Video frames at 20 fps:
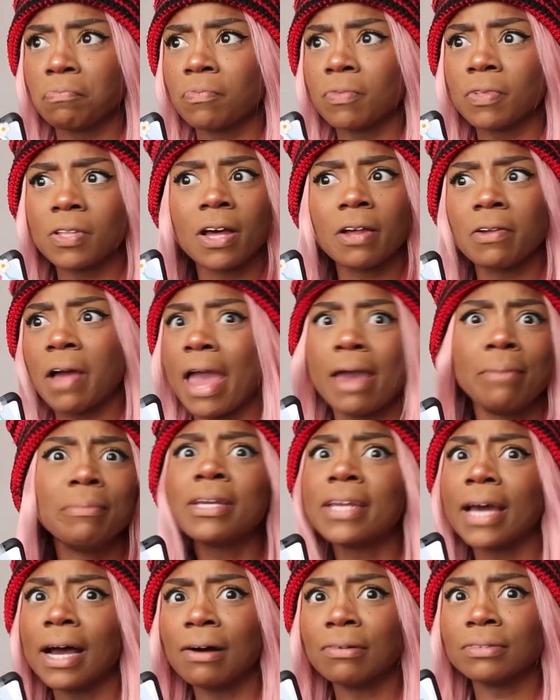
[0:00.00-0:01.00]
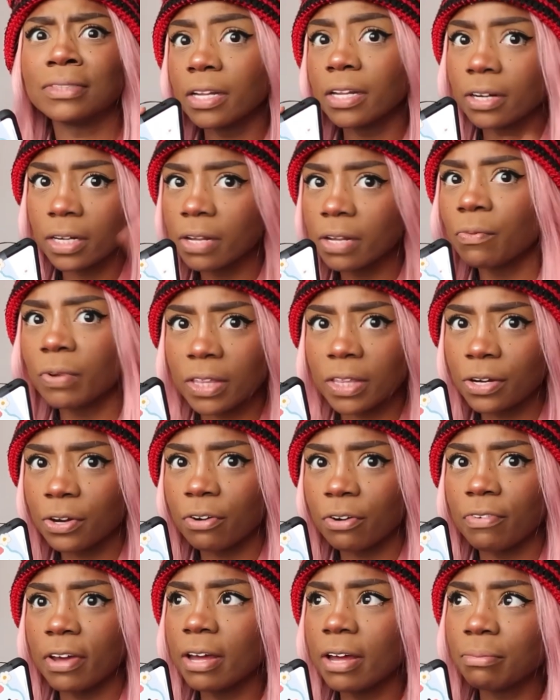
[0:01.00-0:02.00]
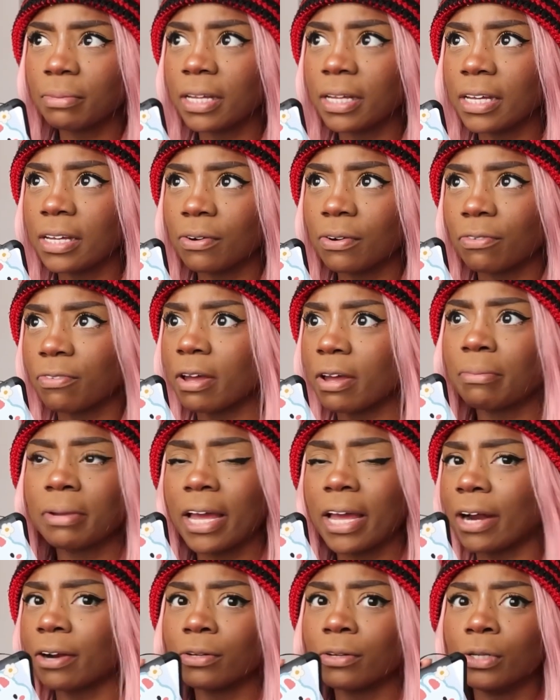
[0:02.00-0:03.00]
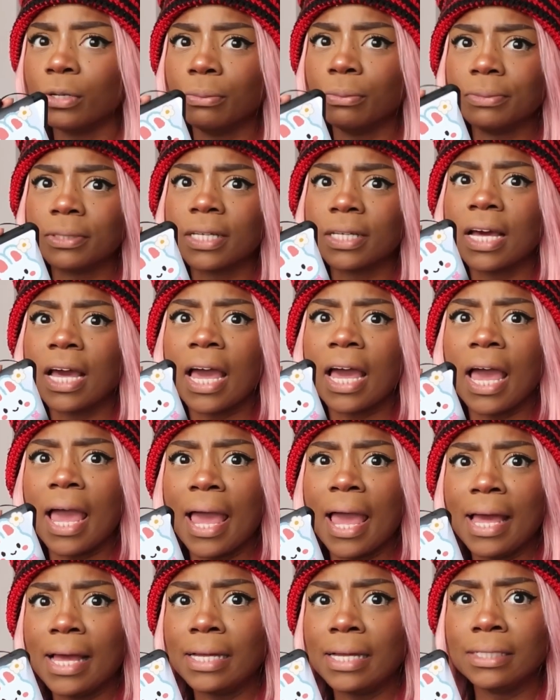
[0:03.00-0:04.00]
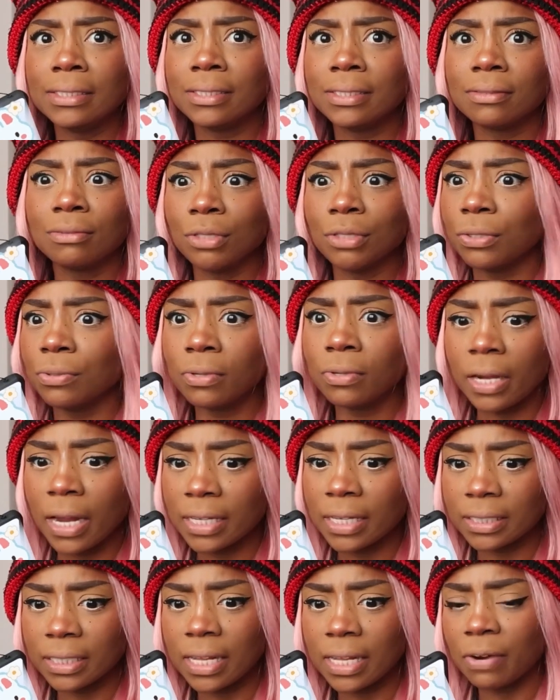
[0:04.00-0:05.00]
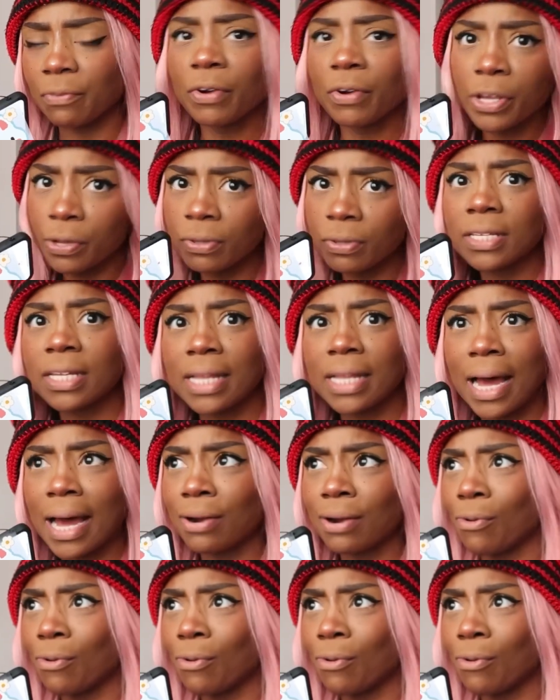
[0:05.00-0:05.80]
hand-me-down, literally within your family or family heirlooms, and utilizing that, reusing that,